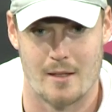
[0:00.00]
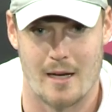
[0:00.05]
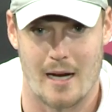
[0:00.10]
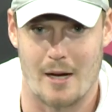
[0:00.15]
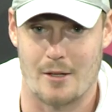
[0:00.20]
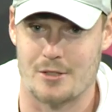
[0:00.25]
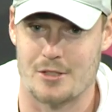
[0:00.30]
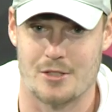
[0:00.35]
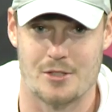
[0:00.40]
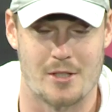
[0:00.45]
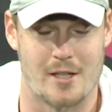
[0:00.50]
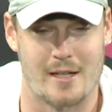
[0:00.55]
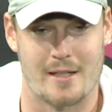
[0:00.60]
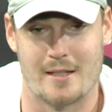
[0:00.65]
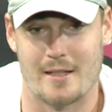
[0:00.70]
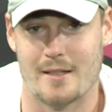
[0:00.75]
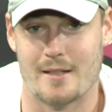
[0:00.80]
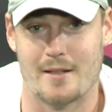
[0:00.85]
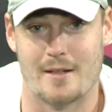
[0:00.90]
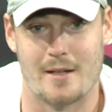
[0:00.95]
I was just trying
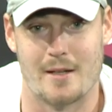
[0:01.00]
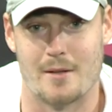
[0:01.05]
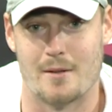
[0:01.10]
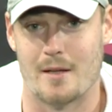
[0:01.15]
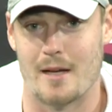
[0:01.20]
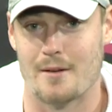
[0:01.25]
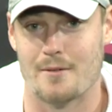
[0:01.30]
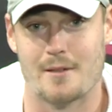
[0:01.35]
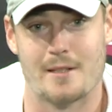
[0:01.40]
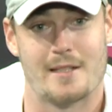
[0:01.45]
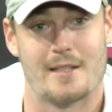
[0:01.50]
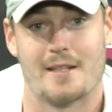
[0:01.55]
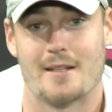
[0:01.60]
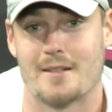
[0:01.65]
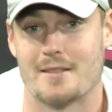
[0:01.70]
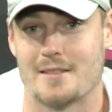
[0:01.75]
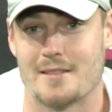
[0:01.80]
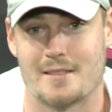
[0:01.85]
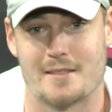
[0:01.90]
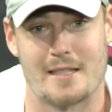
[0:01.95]
to you know every
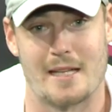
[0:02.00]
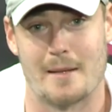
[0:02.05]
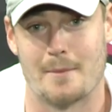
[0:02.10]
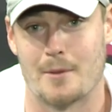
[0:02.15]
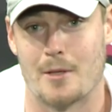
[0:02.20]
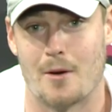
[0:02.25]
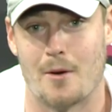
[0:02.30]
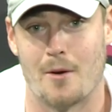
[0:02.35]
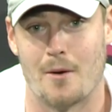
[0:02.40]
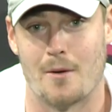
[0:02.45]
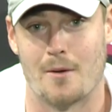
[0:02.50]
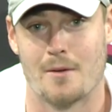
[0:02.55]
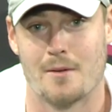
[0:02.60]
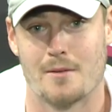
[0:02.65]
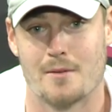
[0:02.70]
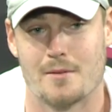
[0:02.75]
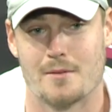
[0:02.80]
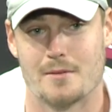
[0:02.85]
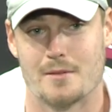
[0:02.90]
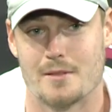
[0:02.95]
year it's the same goal,
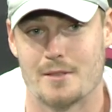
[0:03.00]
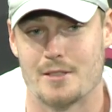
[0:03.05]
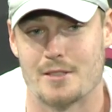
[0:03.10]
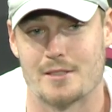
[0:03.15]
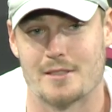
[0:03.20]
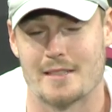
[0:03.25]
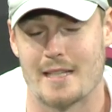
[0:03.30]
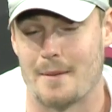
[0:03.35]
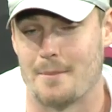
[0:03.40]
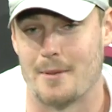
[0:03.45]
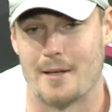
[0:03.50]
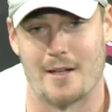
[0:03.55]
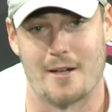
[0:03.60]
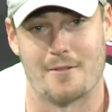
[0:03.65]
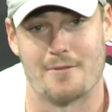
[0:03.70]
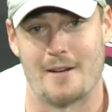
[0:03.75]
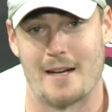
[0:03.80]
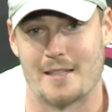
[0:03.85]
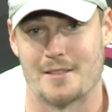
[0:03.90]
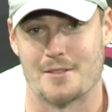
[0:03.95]
just get
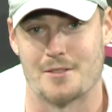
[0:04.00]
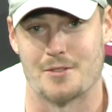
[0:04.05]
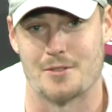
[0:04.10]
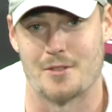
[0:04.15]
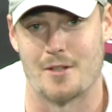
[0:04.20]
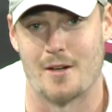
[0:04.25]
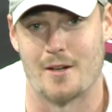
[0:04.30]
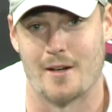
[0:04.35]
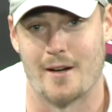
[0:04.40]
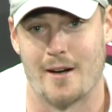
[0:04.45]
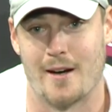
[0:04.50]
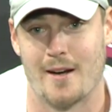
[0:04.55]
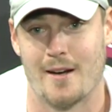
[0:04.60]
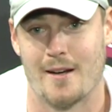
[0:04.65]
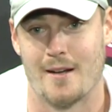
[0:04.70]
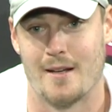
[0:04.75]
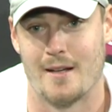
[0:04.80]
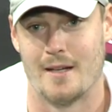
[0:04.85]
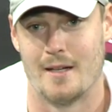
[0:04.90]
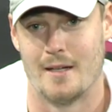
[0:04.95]
bigger, faster, stronger.
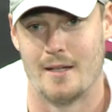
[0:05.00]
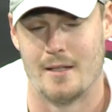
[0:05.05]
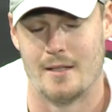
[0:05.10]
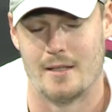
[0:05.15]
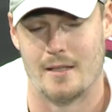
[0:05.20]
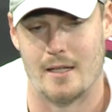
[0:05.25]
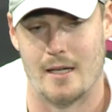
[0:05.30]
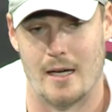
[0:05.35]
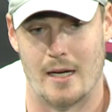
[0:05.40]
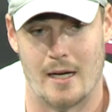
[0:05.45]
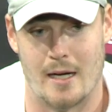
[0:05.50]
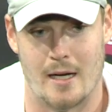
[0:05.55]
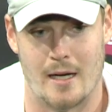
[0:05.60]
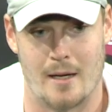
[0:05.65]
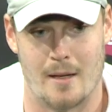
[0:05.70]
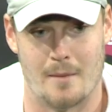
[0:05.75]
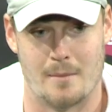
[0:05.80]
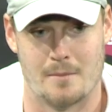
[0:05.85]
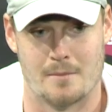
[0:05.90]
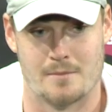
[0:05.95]

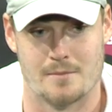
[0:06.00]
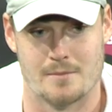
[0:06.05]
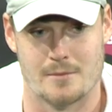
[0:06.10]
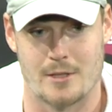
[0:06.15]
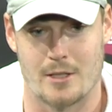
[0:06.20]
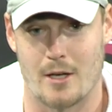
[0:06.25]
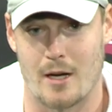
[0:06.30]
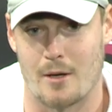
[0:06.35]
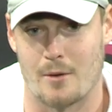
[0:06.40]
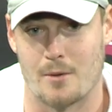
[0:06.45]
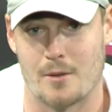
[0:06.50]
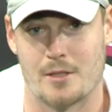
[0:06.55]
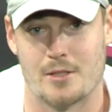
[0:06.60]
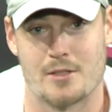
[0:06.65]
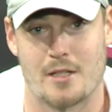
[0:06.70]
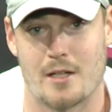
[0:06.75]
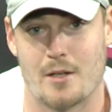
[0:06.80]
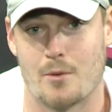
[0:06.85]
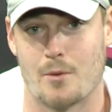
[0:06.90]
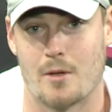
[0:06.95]
Um, you know, I really
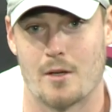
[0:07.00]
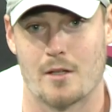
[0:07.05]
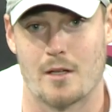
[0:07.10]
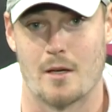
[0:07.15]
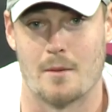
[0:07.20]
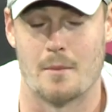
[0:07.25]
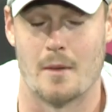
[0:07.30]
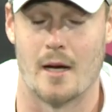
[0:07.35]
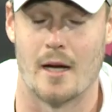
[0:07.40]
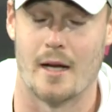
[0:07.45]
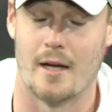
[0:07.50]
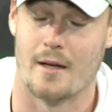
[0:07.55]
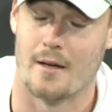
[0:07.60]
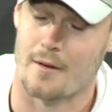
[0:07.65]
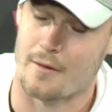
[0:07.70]
try to work on my